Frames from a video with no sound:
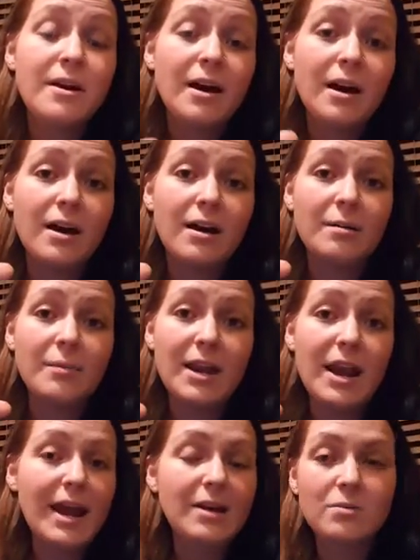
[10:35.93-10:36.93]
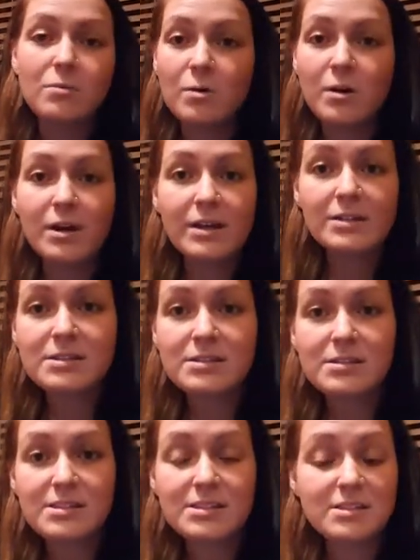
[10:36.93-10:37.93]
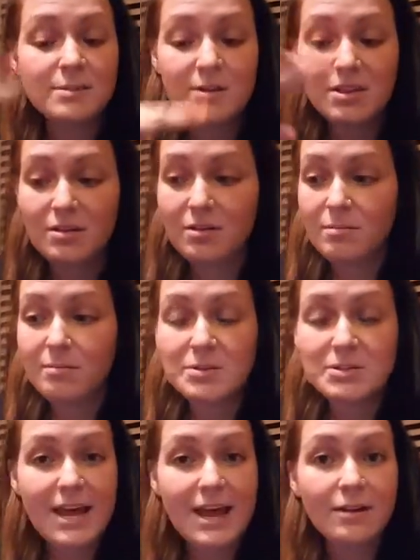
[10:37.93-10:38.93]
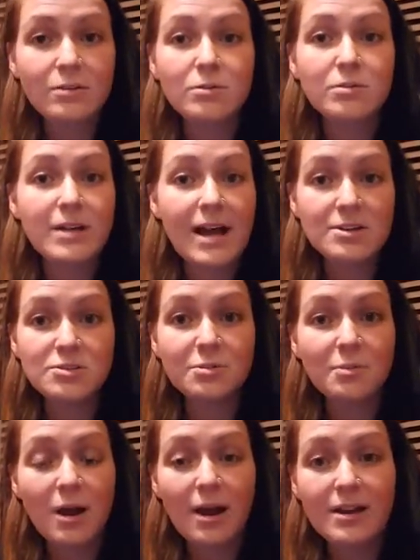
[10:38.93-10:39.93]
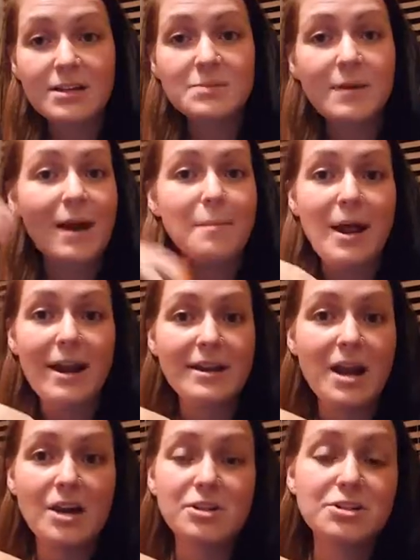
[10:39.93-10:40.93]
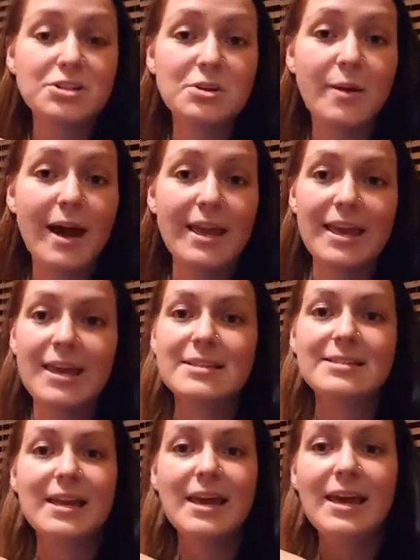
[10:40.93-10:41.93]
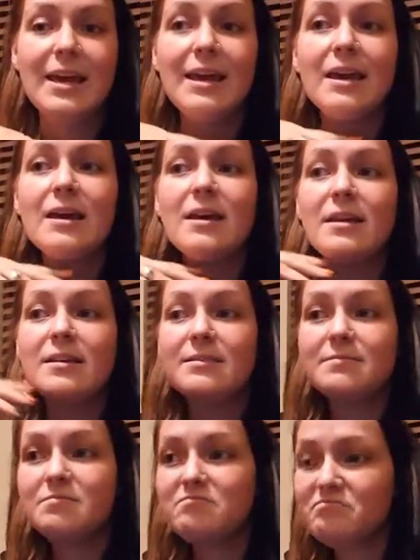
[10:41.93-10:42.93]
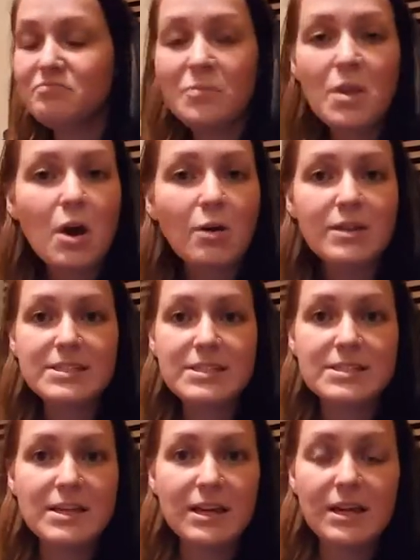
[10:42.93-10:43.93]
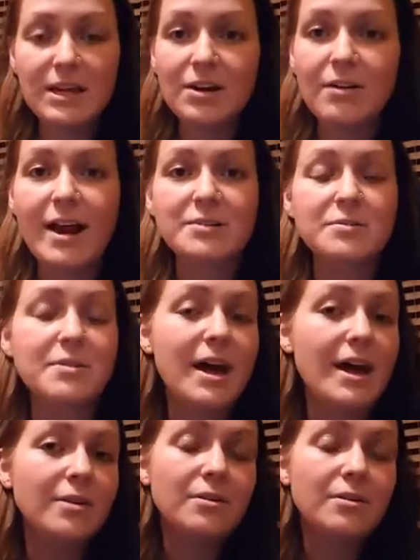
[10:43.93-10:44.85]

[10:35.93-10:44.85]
And I don't want these, I mean, they're botanical, natural products, but I'm not a doctor, so I can't say, no, this isn't going to interact with that, or